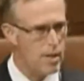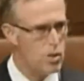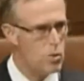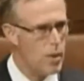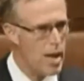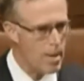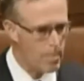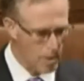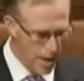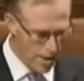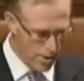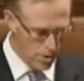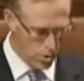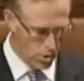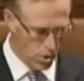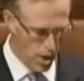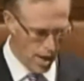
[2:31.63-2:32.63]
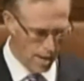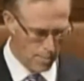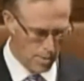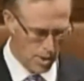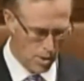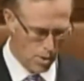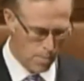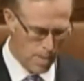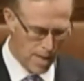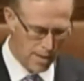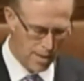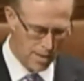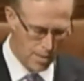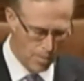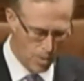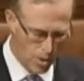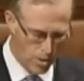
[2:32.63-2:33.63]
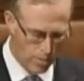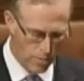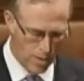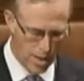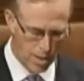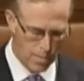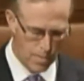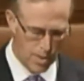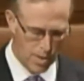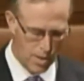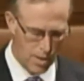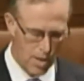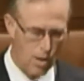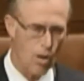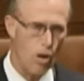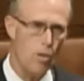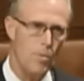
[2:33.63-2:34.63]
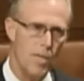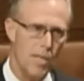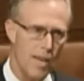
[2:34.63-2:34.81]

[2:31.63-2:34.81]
To enable other tribes, though, to make similar investments in their homes, the